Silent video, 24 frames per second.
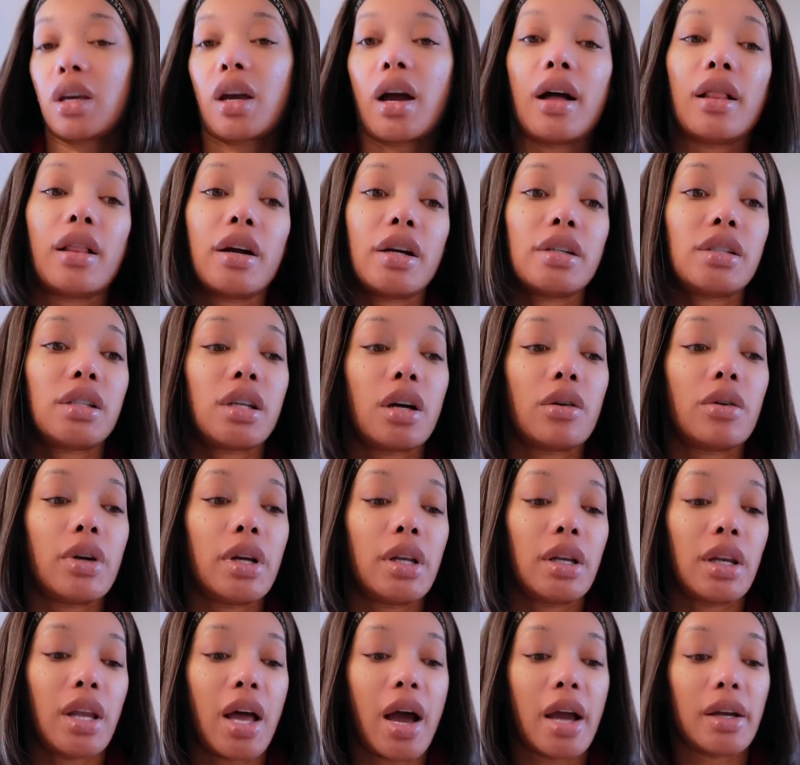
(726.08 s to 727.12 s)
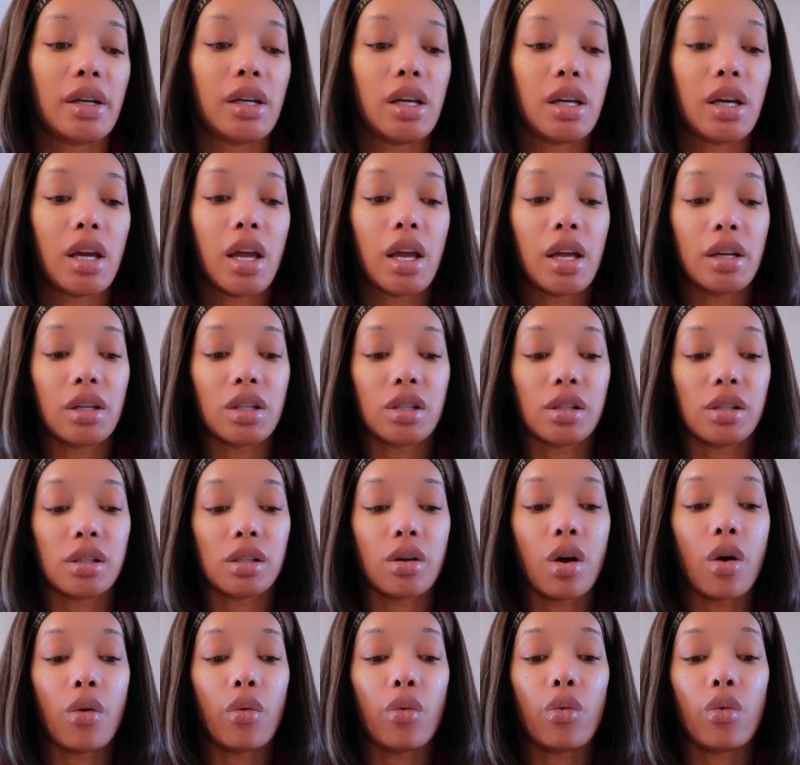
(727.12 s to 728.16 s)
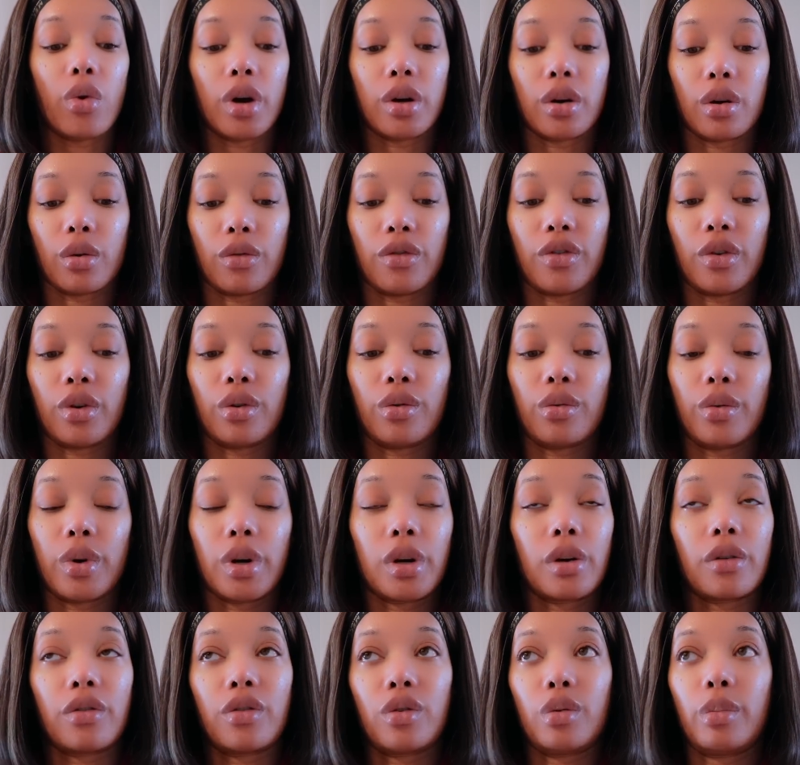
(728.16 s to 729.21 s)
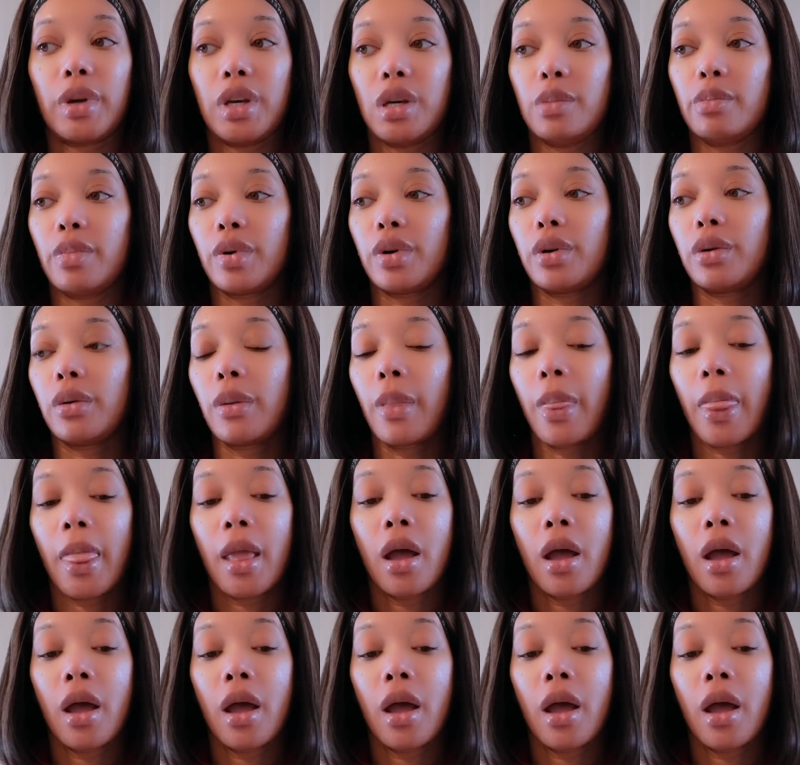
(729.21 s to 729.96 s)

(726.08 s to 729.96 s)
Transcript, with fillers: y'all are so enlightening and just wonderful, wonderful people.